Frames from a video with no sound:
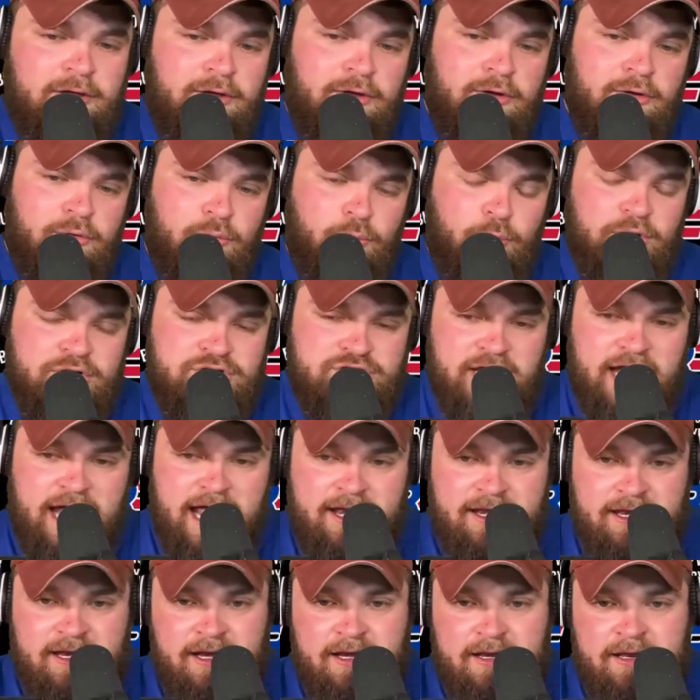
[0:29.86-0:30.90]
which
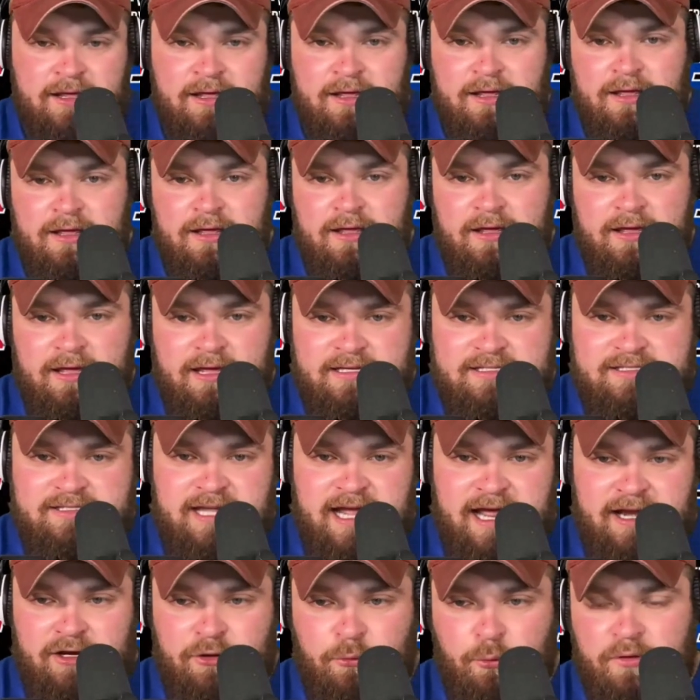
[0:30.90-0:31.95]
ended his
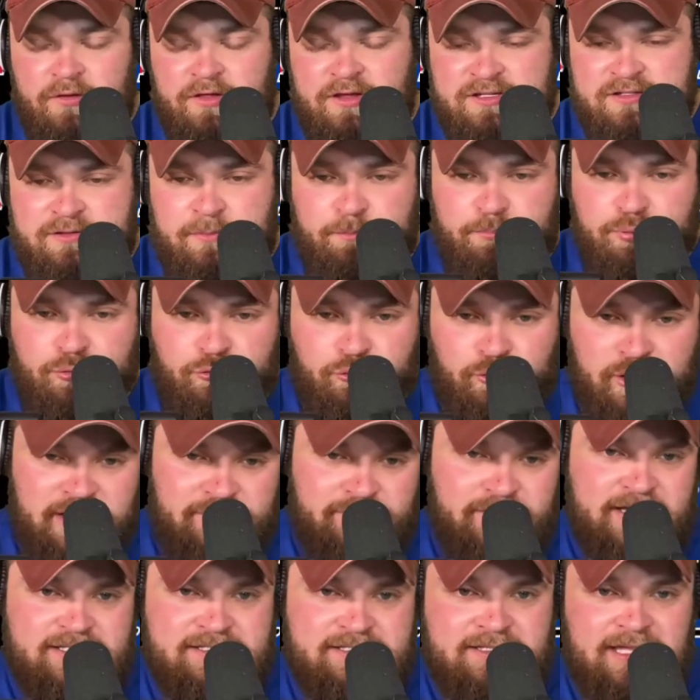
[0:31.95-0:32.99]
tenure with his
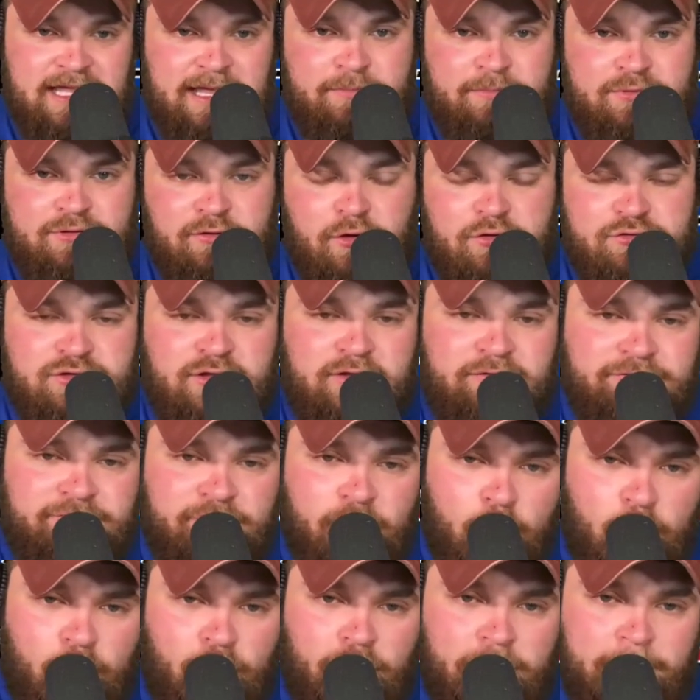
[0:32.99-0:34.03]
previous team. So those are the
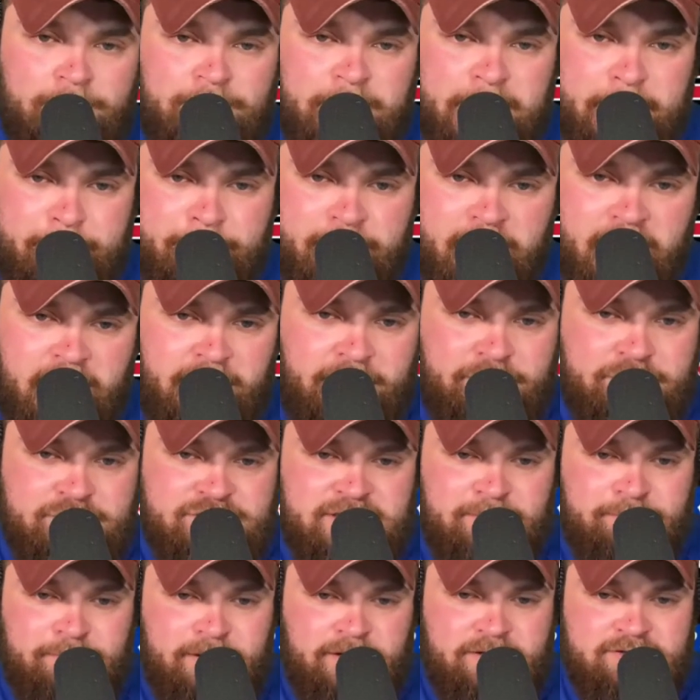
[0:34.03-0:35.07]
four punters
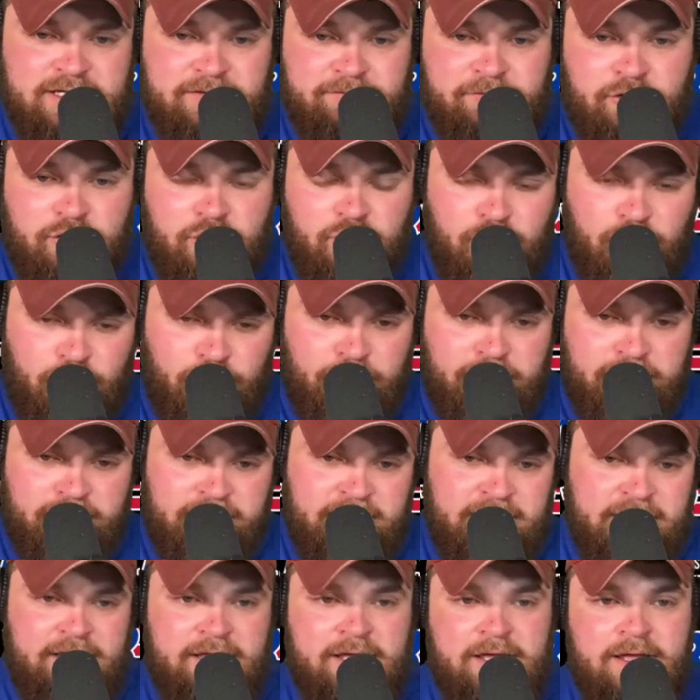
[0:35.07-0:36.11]
the Bills have
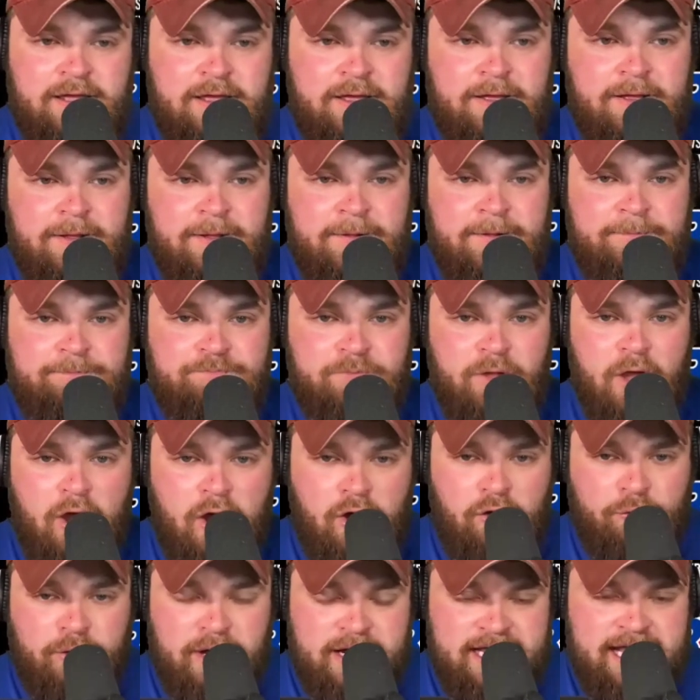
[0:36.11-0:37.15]
currently
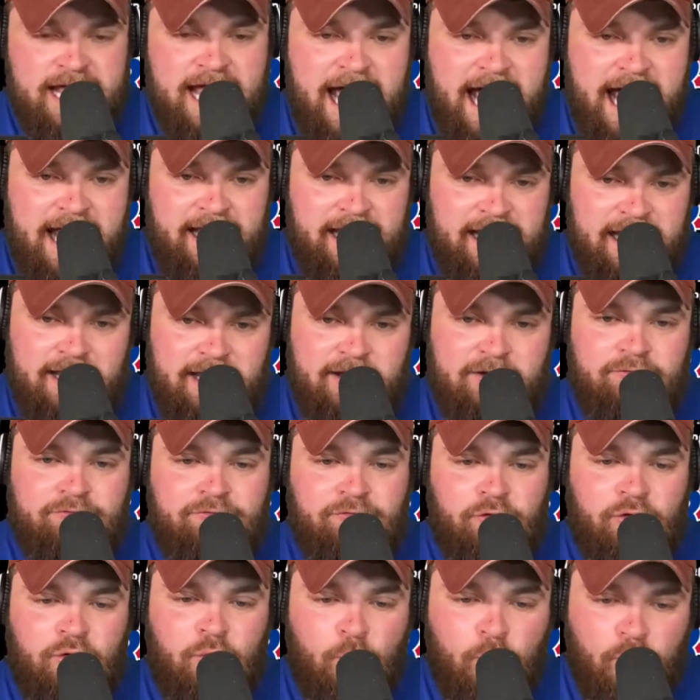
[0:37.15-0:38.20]
already had in
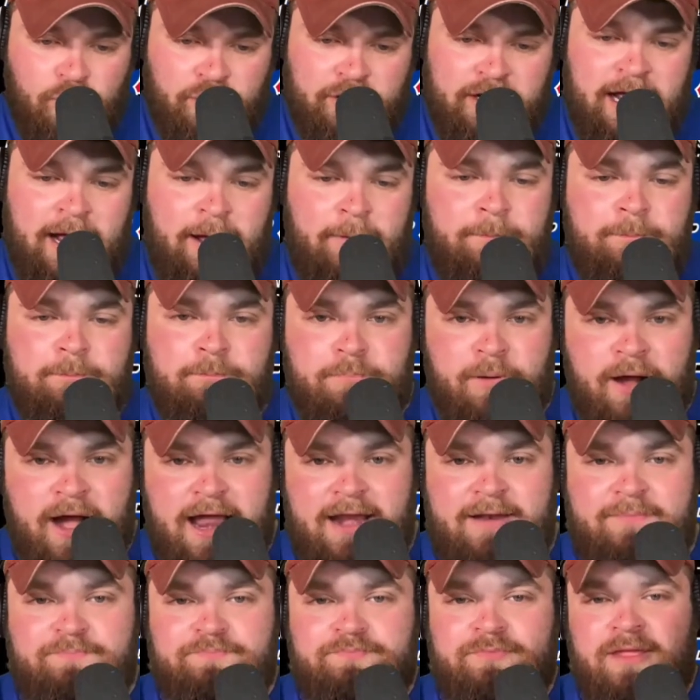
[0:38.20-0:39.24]
for a workout.
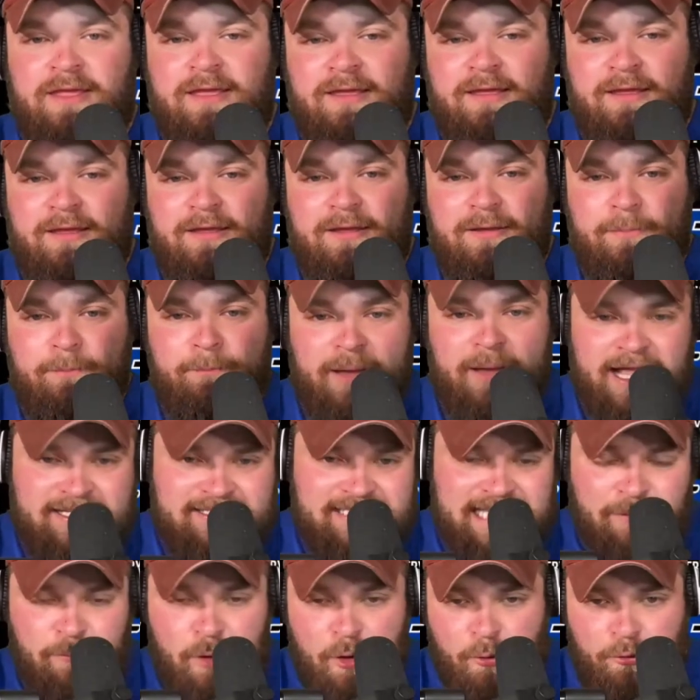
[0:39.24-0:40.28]
But
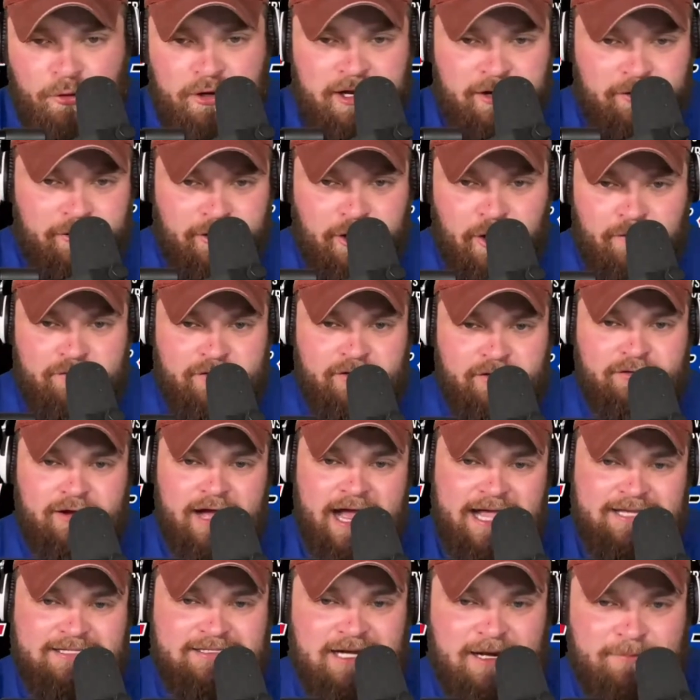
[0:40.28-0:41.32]
based on what we're hearing over the
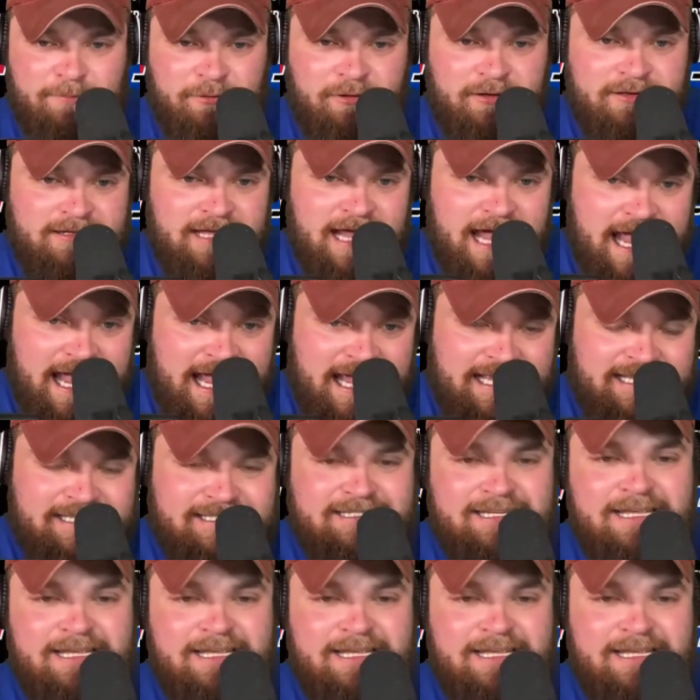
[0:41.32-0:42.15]
last couple of days,